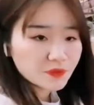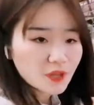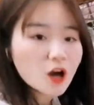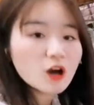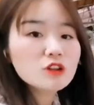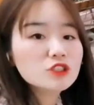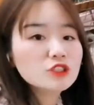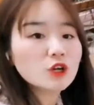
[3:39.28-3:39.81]

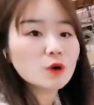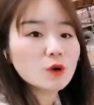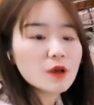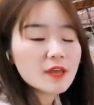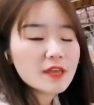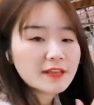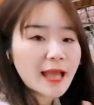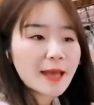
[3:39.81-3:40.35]
also
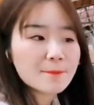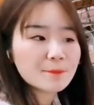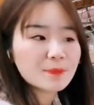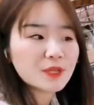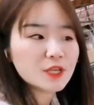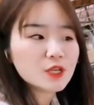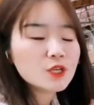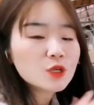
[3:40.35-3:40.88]
can
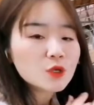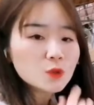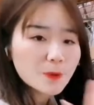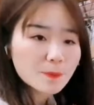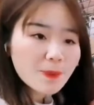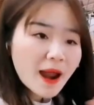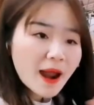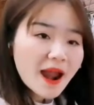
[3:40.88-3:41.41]
be
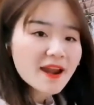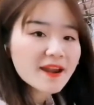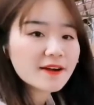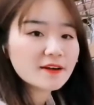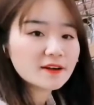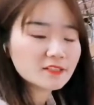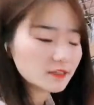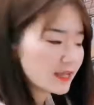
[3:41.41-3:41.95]

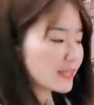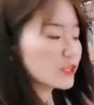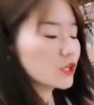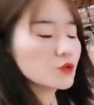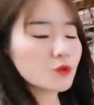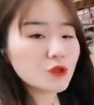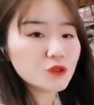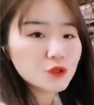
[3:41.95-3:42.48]
repaired and
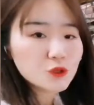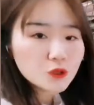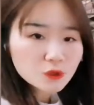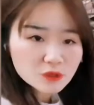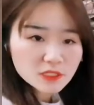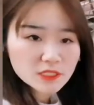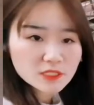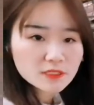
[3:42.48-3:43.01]

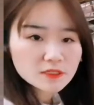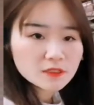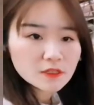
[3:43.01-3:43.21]
reused,